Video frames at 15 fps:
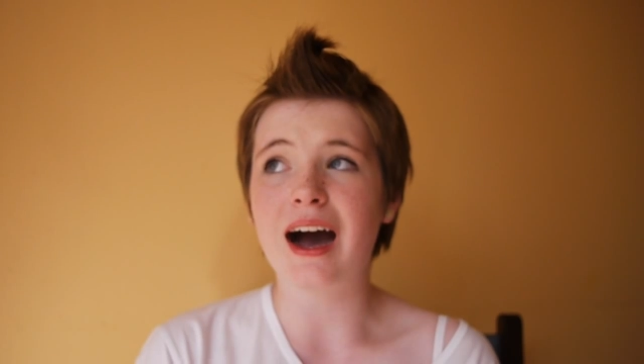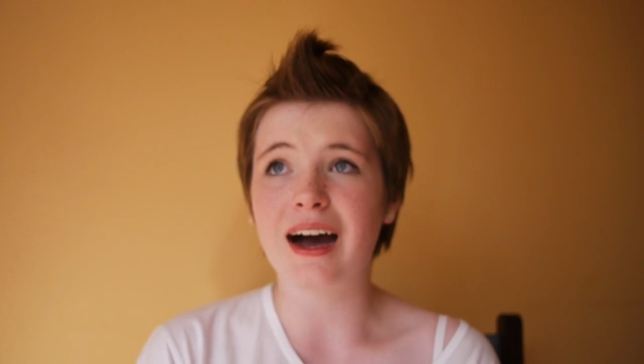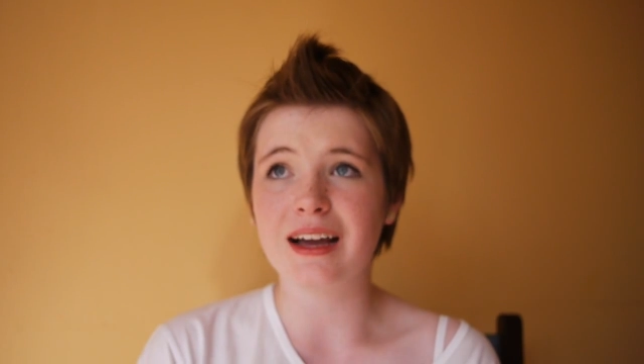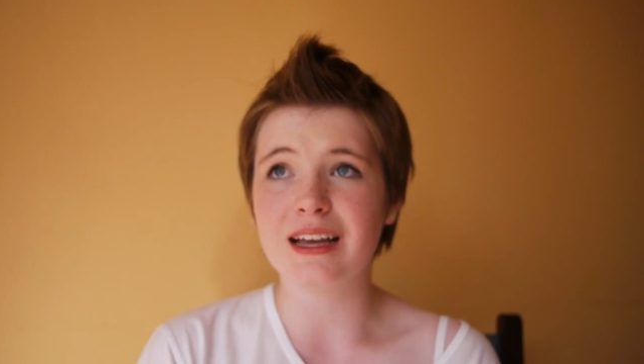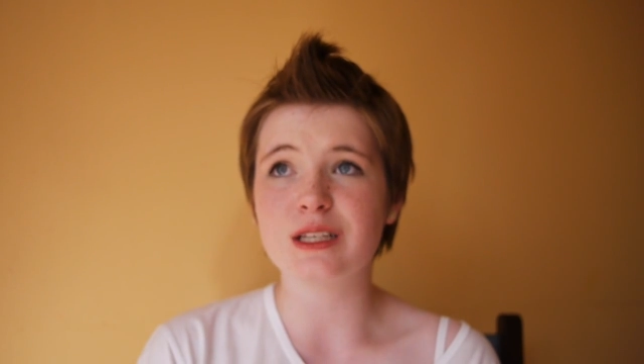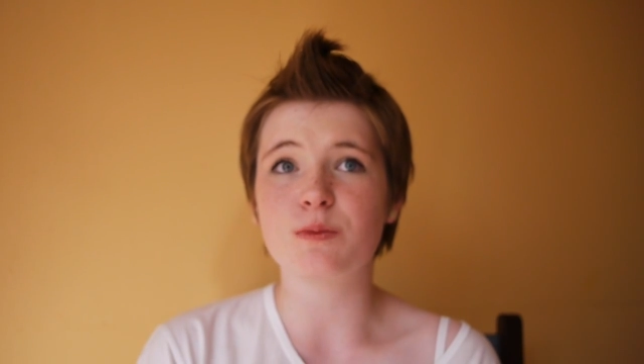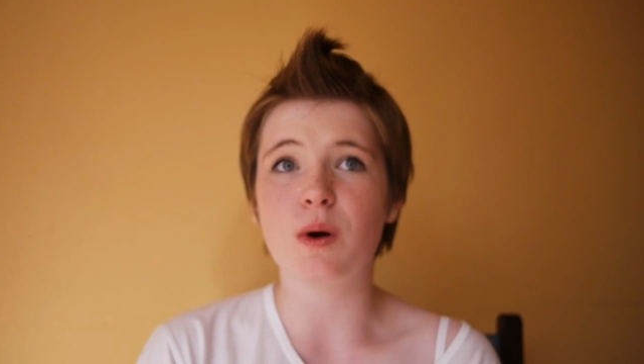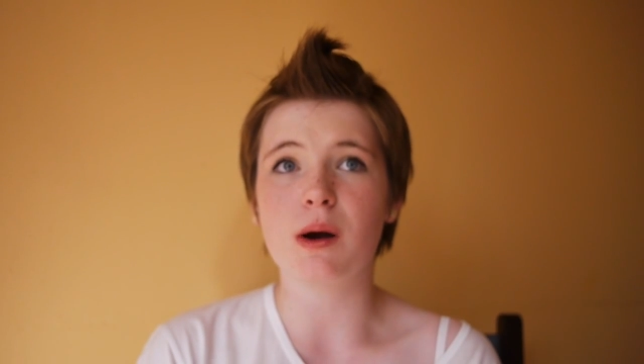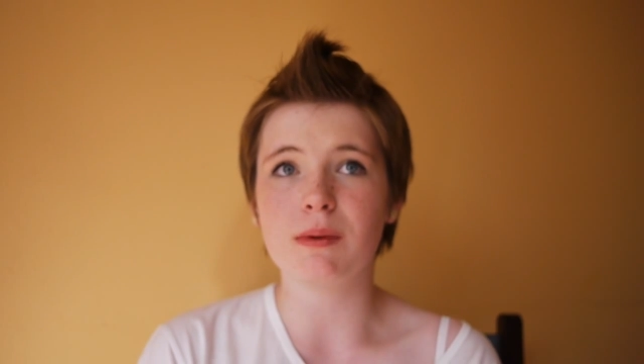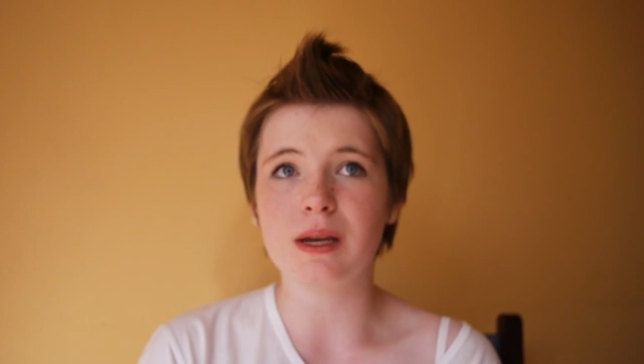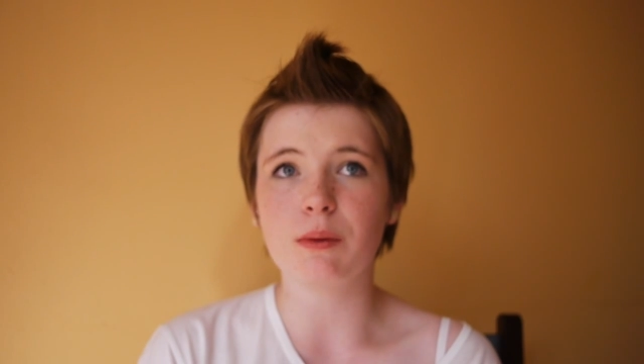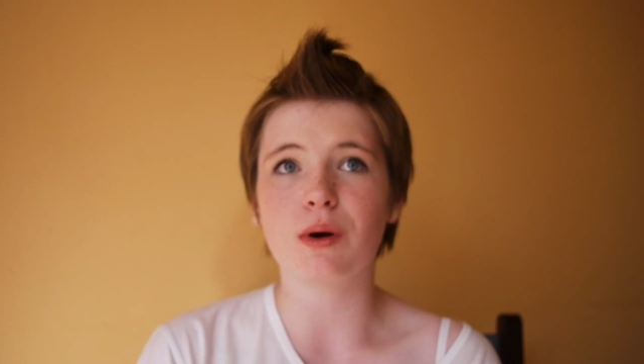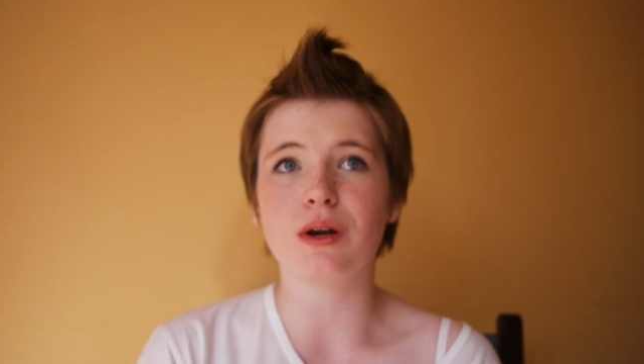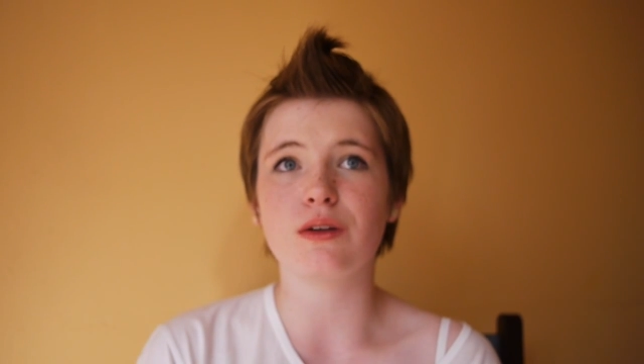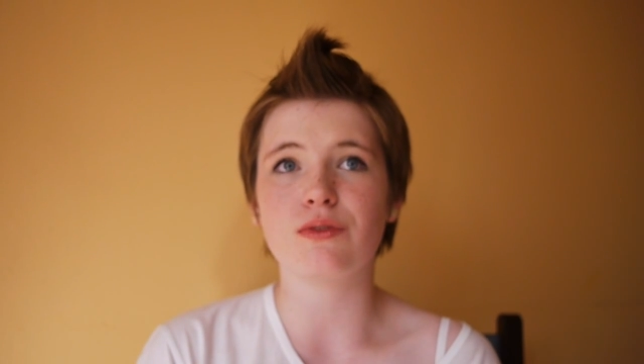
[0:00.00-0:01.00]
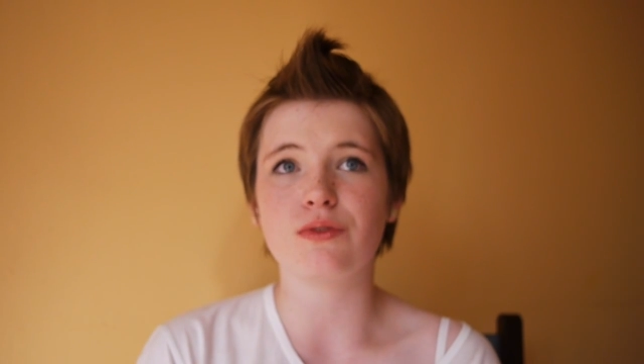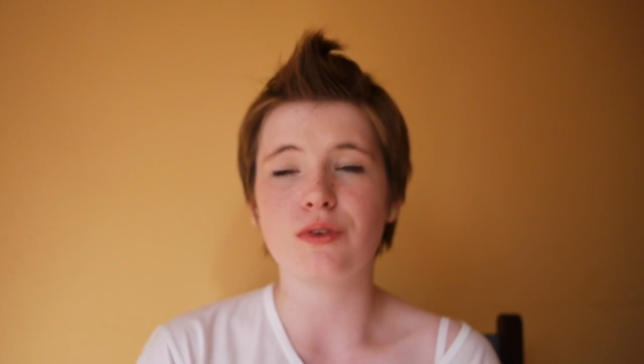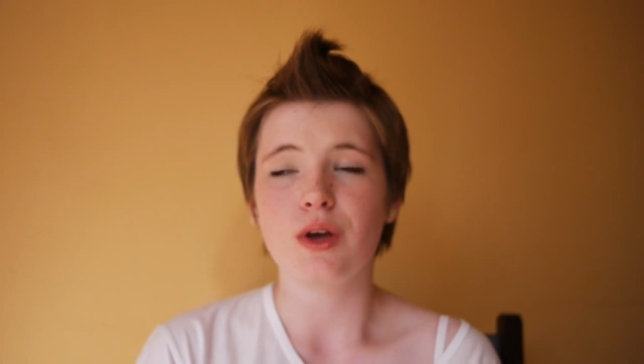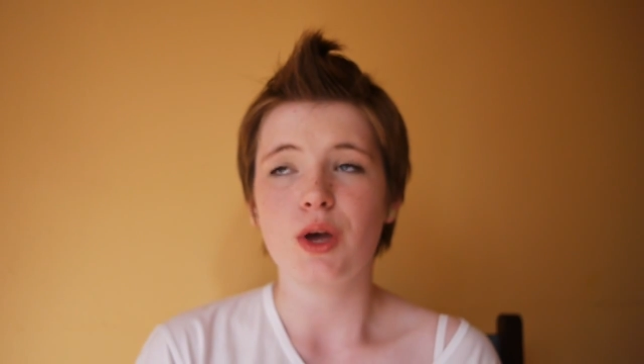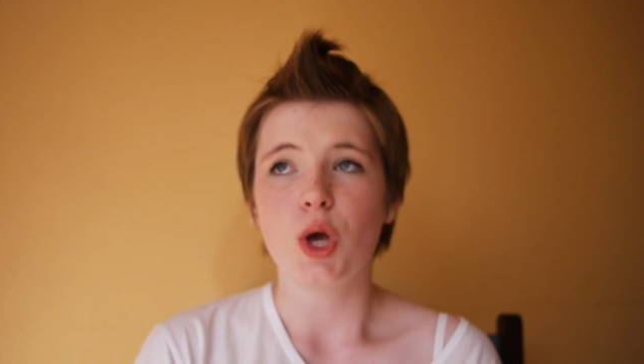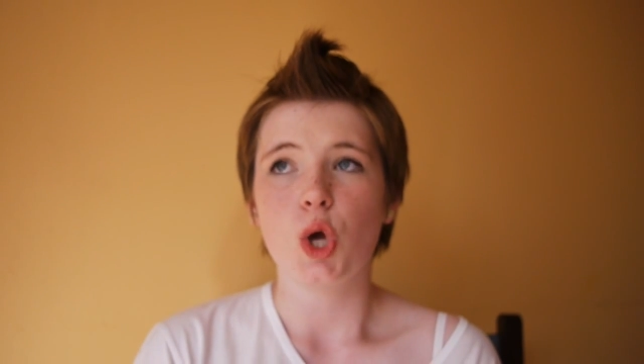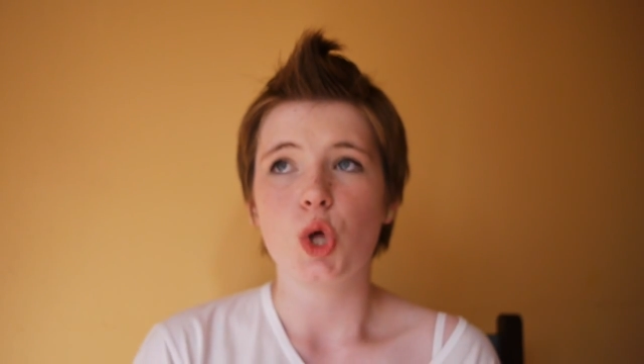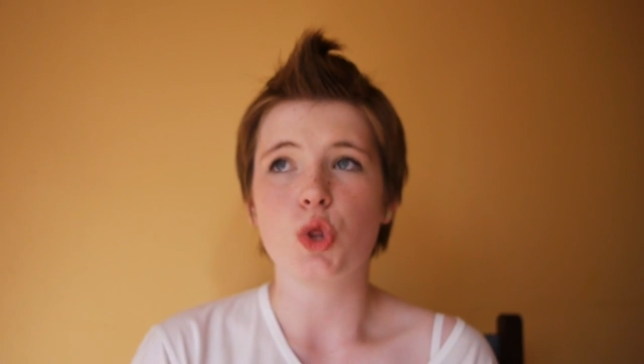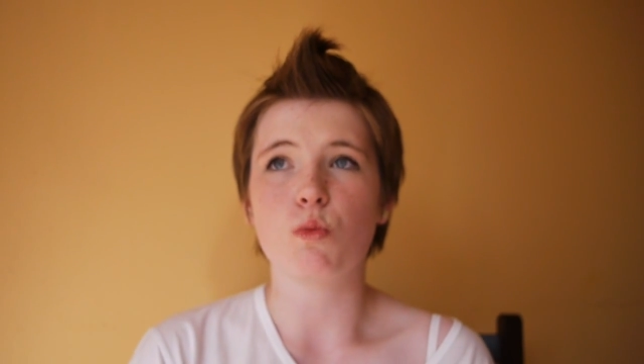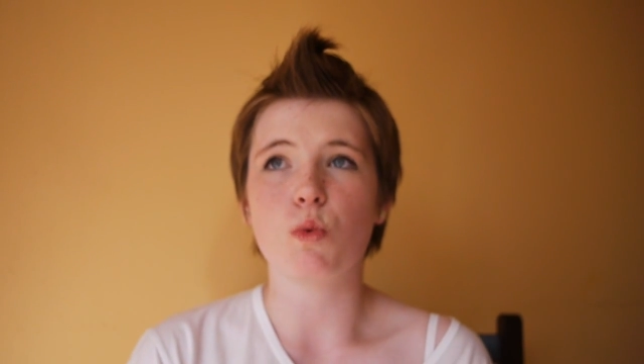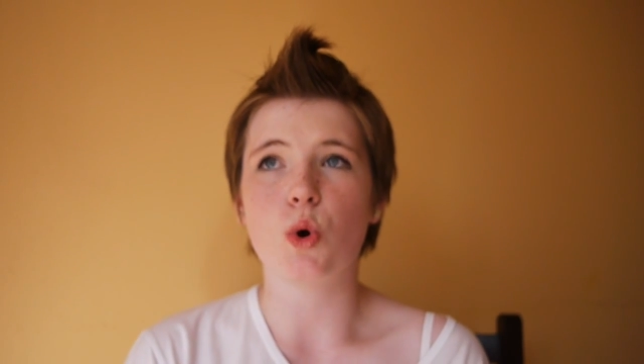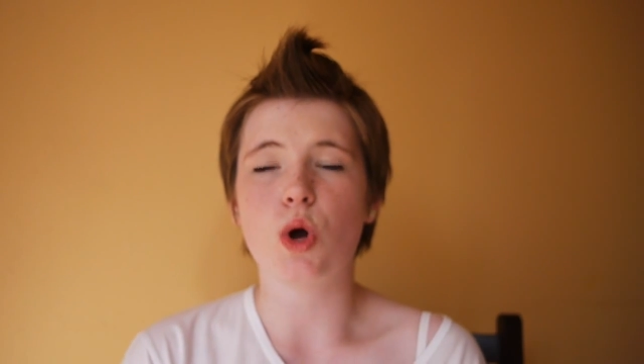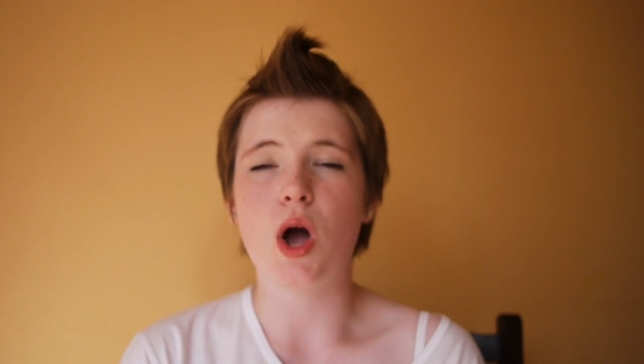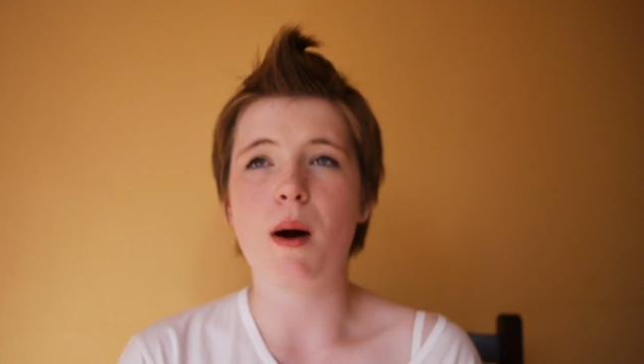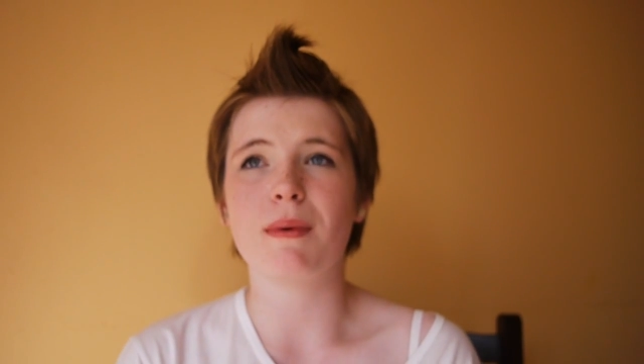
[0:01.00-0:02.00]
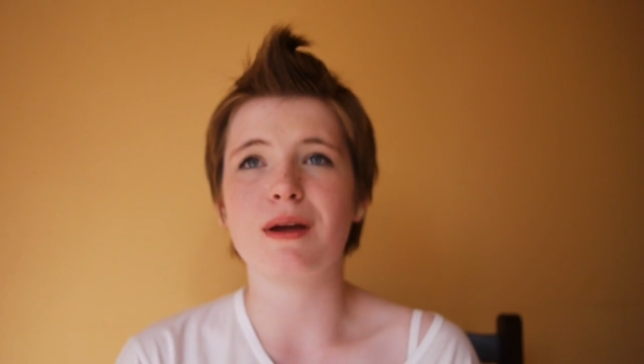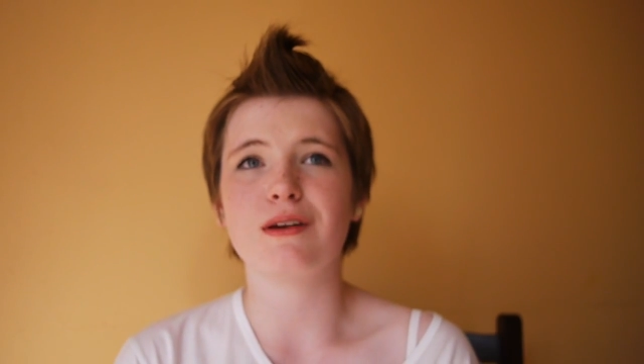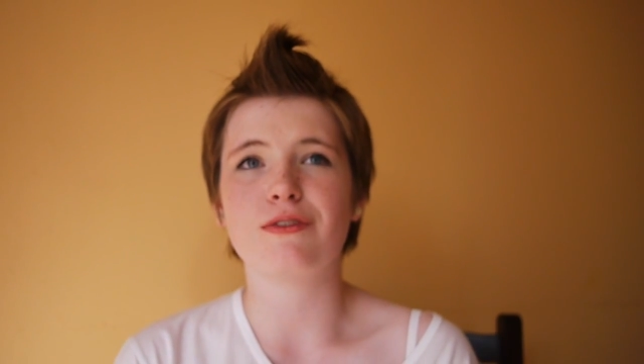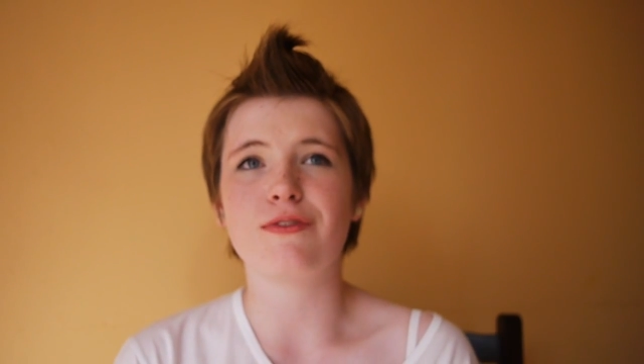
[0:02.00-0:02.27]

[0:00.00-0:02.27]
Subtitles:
is probably one of the more common